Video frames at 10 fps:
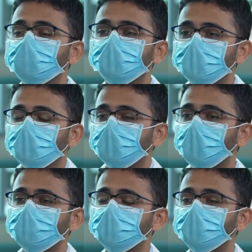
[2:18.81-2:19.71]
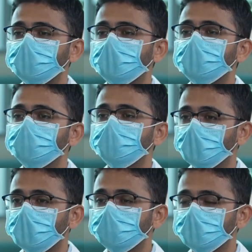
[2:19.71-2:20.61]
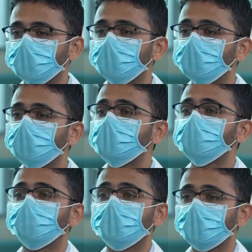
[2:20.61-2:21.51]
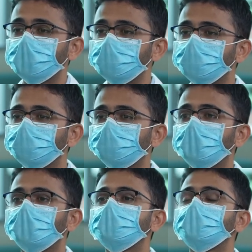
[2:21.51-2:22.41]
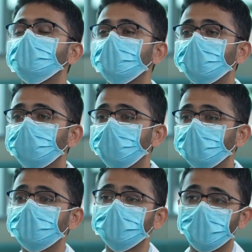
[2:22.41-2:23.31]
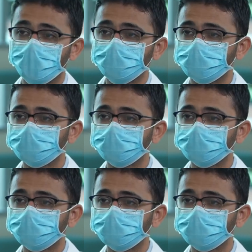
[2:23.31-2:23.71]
of Internal Medicine Residency Program is a good place to work at because you will feel at home.